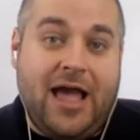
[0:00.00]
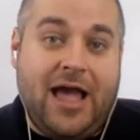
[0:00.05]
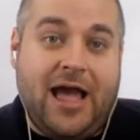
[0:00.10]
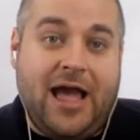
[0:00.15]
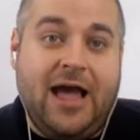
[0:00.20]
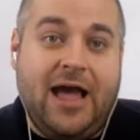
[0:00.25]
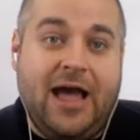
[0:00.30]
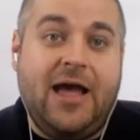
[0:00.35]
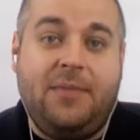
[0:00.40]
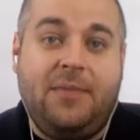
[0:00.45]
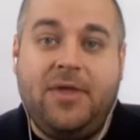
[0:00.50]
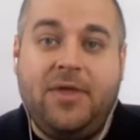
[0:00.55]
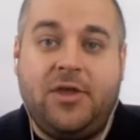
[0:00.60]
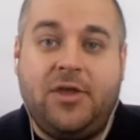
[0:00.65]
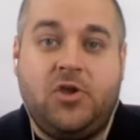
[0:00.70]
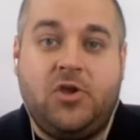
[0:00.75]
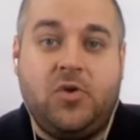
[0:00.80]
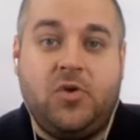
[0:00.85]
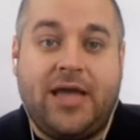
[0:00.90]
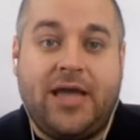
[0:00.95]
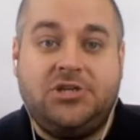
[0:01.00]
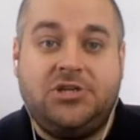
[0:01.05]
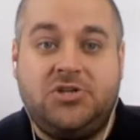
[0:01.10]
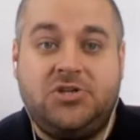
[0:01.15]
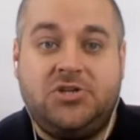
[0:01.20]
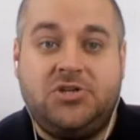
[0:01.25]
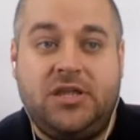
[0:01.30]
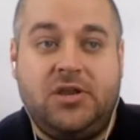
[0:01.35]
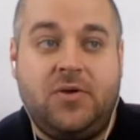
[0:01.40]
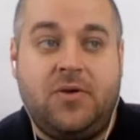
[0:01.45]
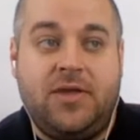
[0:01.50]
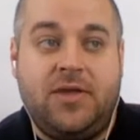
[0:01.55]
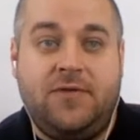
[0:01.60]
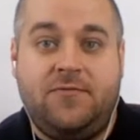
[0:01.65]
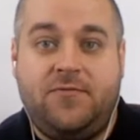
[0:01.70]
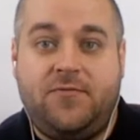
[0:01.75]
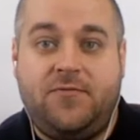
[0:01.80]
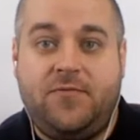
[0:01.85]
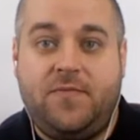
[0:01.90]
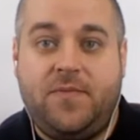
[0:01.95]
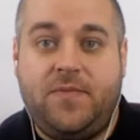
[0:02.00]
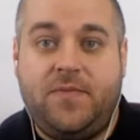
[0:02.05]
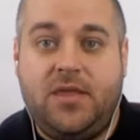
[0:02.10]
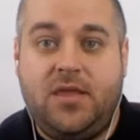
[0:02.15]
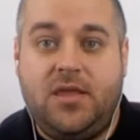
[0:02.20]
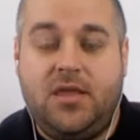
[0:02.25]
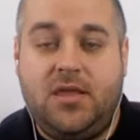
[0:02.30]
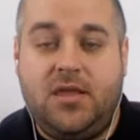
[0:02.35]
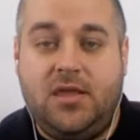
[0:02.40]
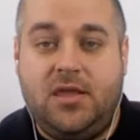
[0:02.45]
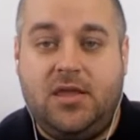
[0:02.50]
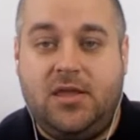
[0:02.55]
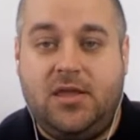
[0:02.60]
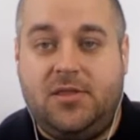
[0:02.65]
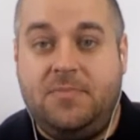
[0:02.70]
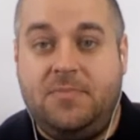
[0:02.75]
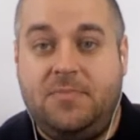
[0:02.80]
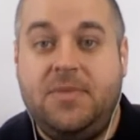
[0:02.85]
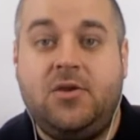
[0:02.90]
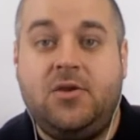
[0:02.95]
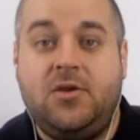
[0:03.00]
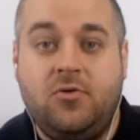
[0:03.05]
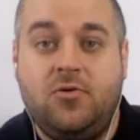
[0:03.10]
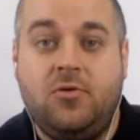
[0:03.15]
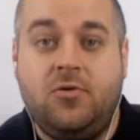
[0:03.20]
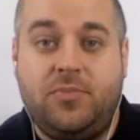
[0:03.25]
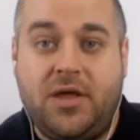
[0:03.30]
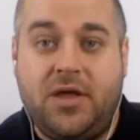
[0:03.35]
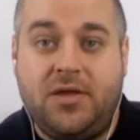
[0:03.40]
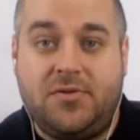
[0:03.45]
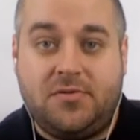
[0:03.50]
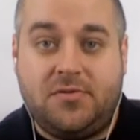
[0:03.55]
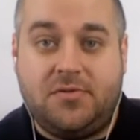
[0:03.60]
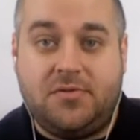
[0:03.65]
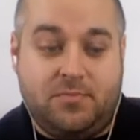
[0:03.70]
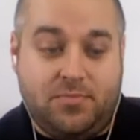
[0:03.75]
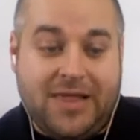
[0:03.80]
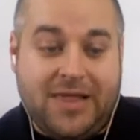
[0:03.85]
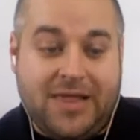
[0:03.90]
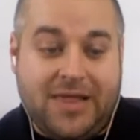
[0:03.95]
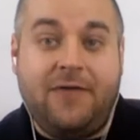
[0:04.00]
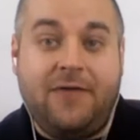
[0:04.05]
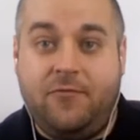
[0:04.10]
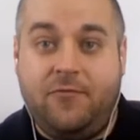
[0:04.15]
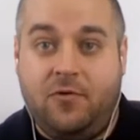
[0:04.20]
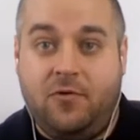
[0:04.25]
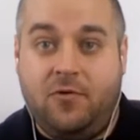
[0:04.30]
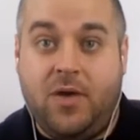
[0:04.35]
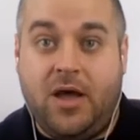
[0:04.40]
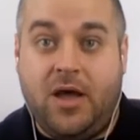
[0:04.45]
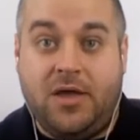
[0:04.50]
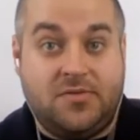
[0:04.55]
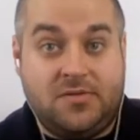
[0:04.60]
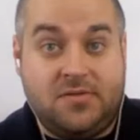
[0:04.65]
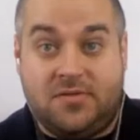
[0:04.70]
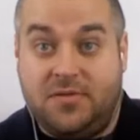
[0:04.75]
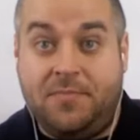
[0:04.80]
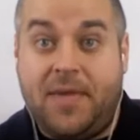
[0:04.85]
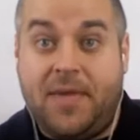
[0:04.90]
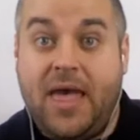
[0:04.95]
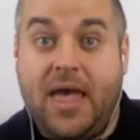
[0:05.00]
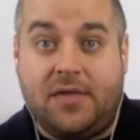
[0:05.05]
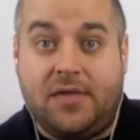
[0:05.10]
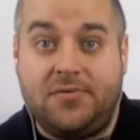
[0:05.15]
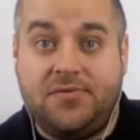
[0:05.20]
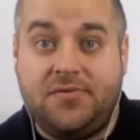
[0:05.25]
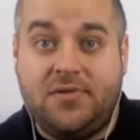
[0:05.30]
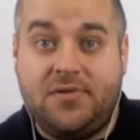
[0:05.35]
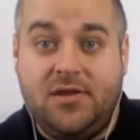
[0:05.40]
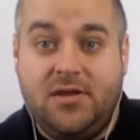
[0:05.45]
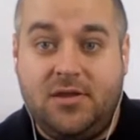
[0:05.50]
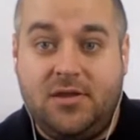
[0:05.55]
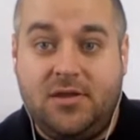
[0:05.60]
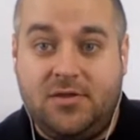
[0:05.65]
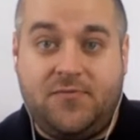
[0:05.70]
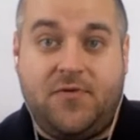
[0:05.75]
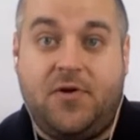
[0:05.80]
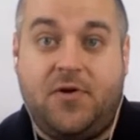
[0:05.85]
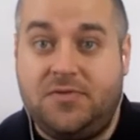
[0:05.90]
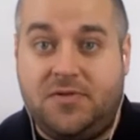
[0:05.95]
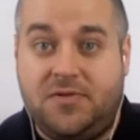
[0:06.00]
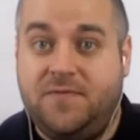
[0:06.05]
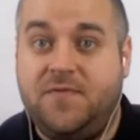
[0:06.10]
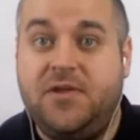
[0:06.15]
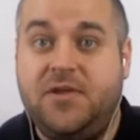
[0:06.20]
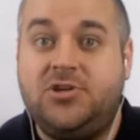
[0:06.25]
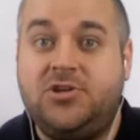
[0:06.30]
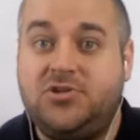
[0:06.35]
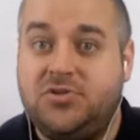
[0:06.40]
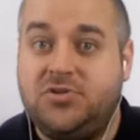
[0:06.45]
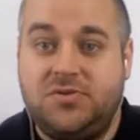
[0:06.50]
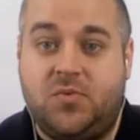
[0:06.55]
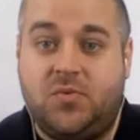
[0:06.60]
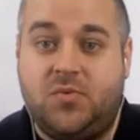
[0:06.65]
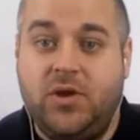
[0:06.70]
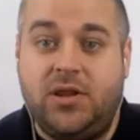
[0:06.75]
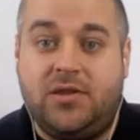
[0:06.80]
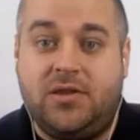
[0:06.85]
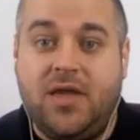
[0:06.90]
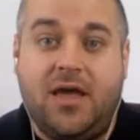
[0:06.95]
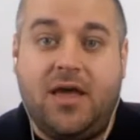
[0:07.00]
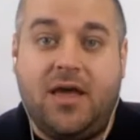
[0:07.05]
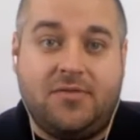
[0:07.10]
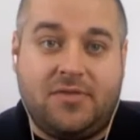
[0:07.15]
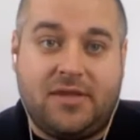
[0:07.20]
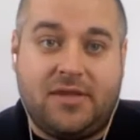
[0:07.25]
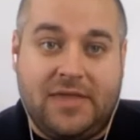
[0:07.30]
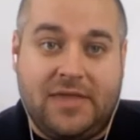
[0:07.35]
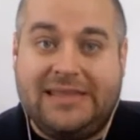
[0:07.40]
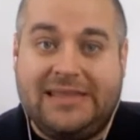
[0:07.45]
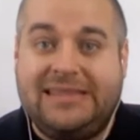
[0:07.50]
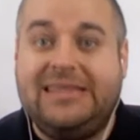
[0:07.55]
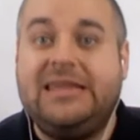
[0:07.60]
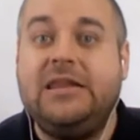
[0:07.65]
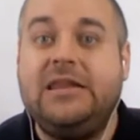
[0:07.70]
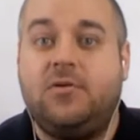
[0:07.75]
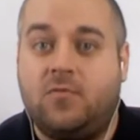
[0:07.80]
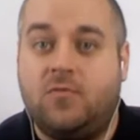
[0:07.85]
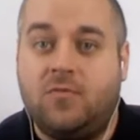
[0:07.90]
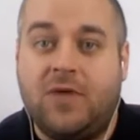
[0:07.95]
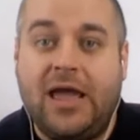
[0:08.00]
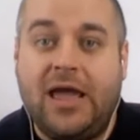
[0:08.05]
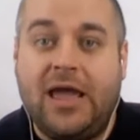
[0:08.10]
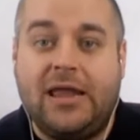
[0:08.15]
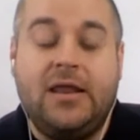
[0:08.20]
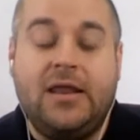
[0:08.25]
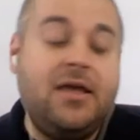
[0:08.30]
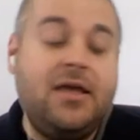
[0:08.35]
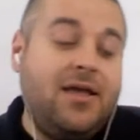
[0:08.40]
I'm like you, actually, to me, Google Plus platform-wise is the best as far as the features and what it does. Like, they did it right.